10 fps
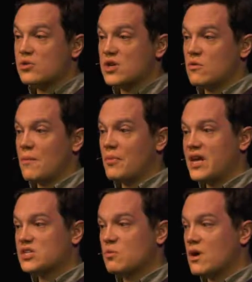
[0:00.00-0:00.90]
into a
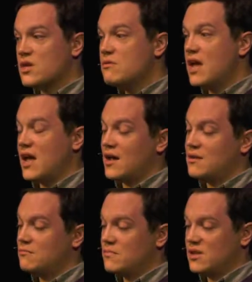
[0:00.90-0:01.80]
place where you can't,
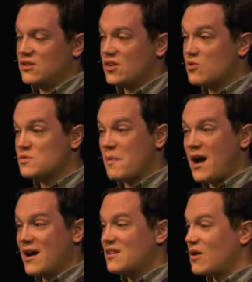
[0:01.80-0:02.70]
goes
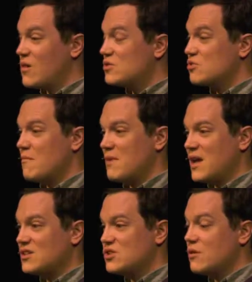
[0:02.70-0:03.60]
behind the closed-door
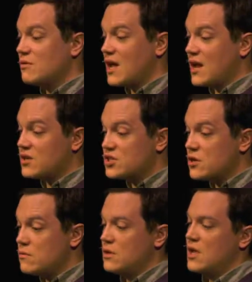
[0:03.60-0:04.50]
meetings you don't get
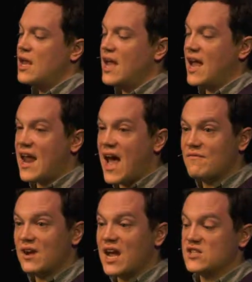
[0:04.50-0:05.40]
into, and
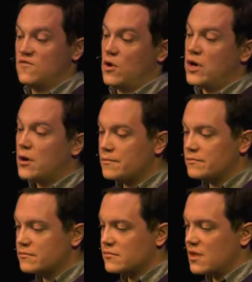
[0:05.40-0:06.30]
advocates for you.
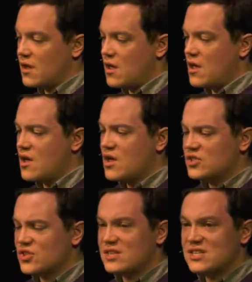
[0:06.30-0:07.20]

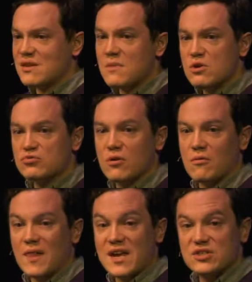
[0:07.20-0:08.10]
So this is a mutual
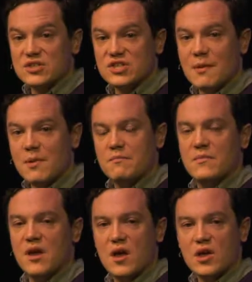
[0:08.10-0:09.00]
relationship.
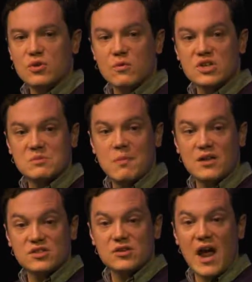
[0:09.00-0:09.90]
Your
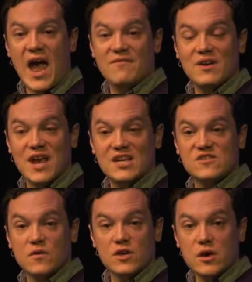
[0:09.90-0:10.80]
sponsor advocates
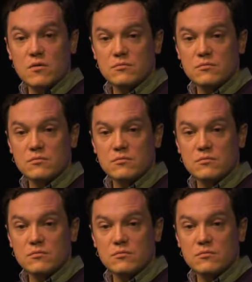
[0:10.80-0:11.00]
for you,